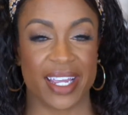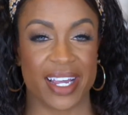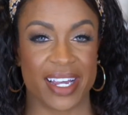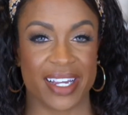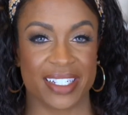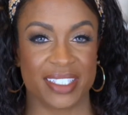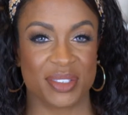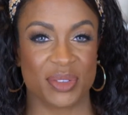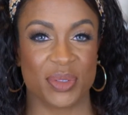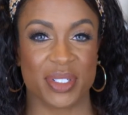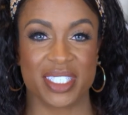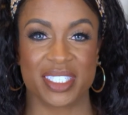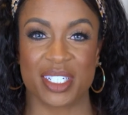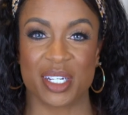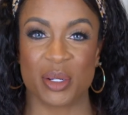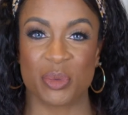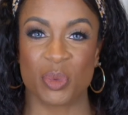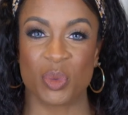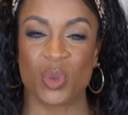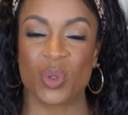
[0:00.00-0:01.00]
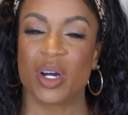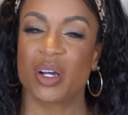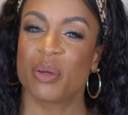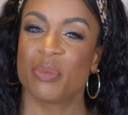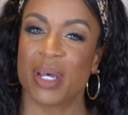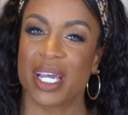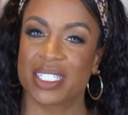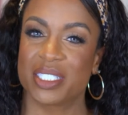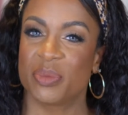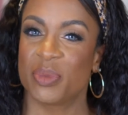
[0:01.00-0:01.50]
guys, what's up? Welcome
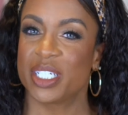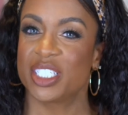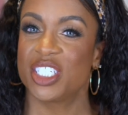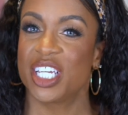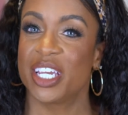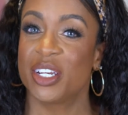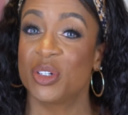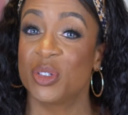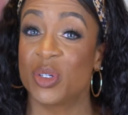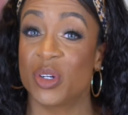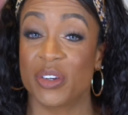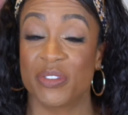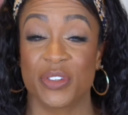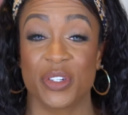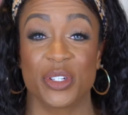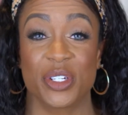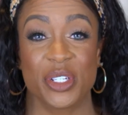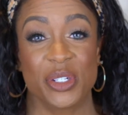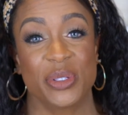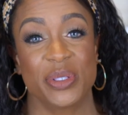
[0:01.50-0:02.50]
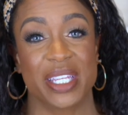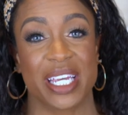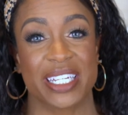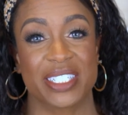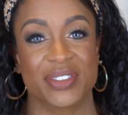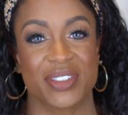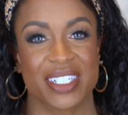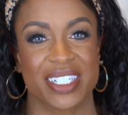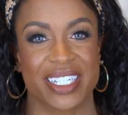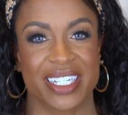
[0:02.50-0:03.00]
back to my channel, or if you're new, thanks
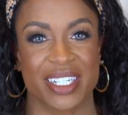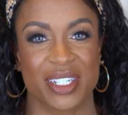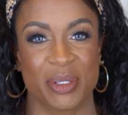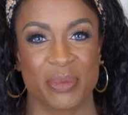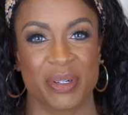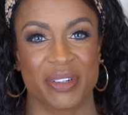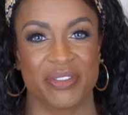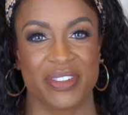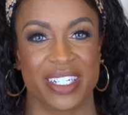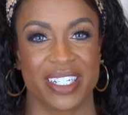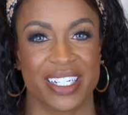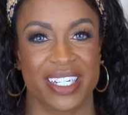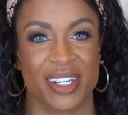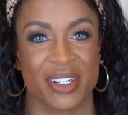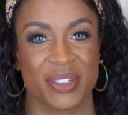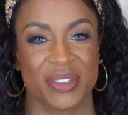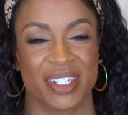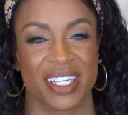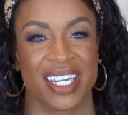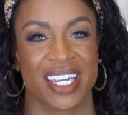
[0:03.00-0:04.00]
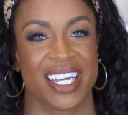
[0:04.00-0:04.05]
for clicking on my video.